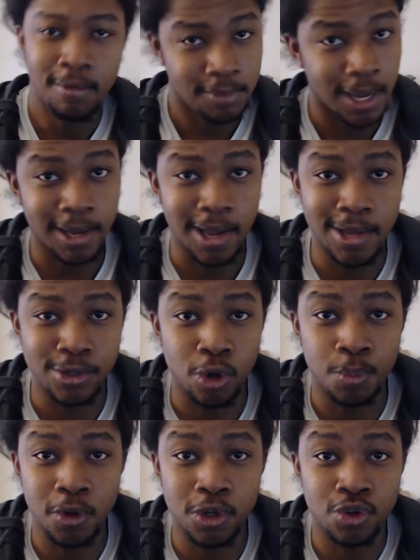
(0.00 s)
Hi guys,
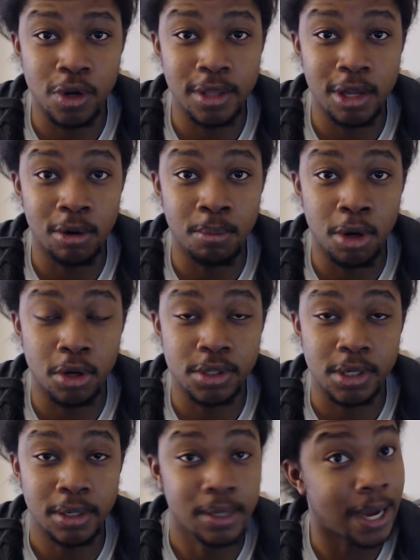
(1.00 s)
hope you enjoyed that
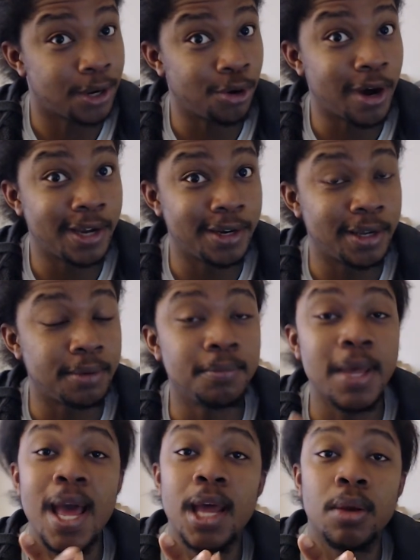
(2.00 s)
unboxing. I know I did.
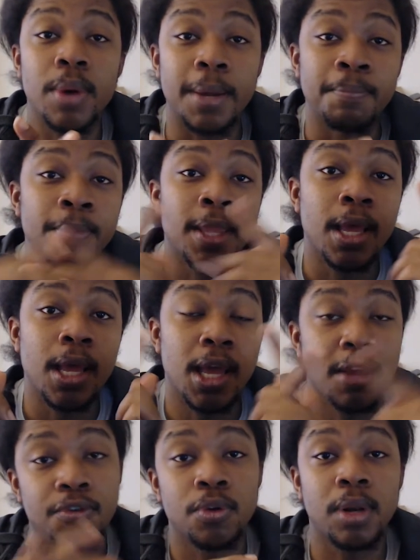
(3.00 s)
Anyway,
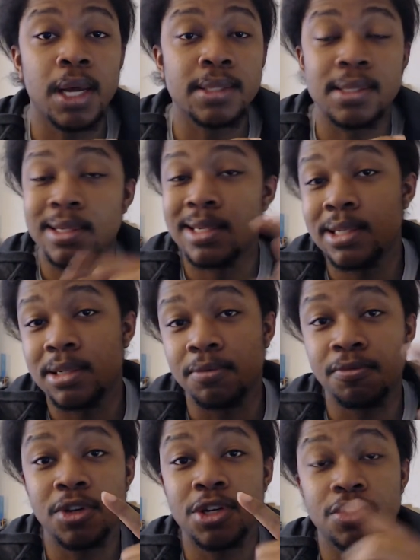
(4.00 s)
if you'd like to see some
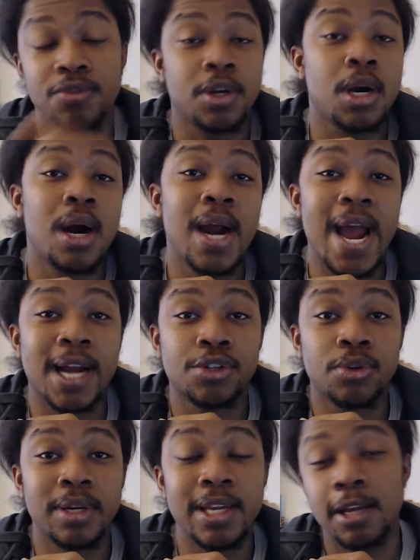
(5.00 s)
footage of the car
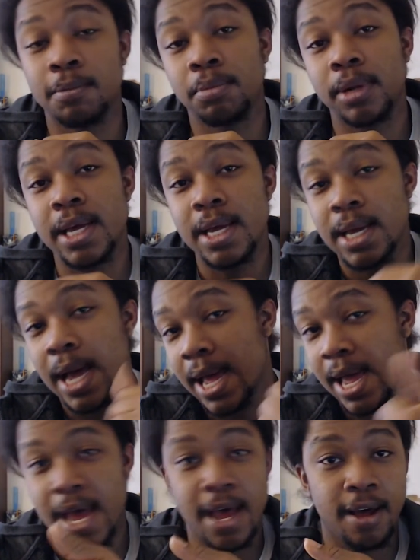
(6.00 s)
actually in play, I
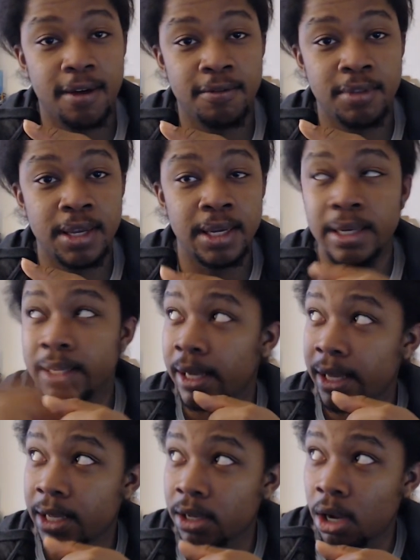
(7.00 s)
have the
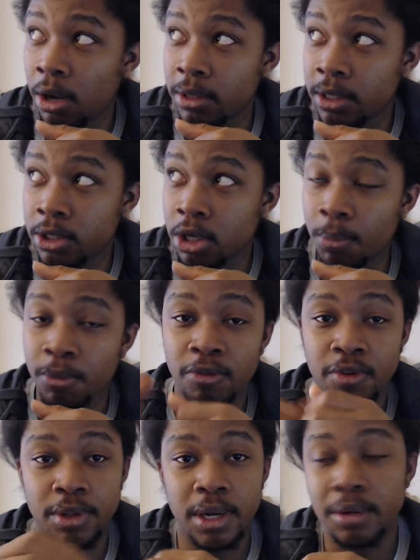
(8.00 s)
link on the top
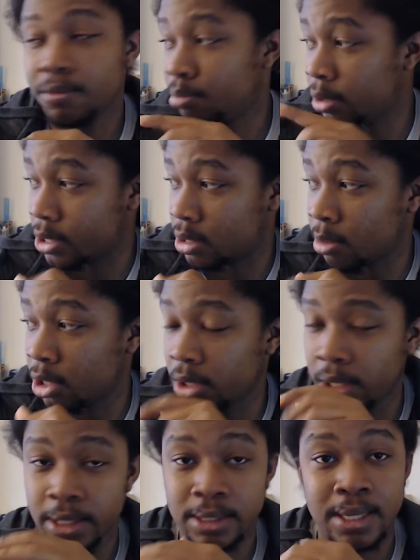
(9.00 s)
over there, plus some other
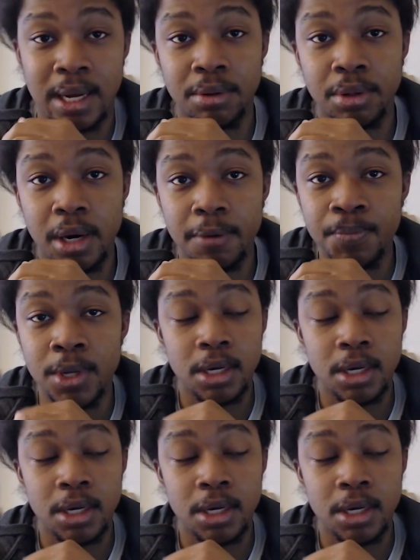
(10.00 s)
links down there.